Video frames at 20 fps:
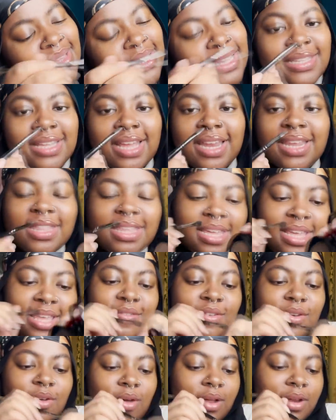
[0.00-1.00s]
Is anything
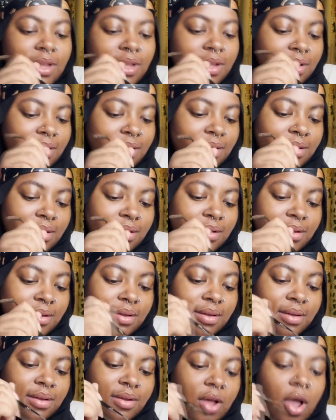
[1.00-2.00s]
even on here?
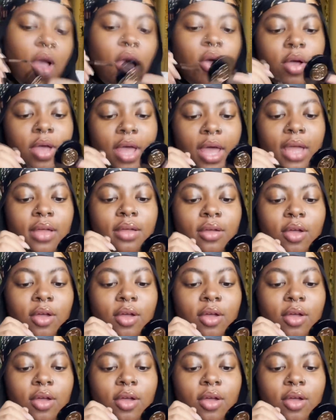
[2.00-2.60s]
Oh, okay,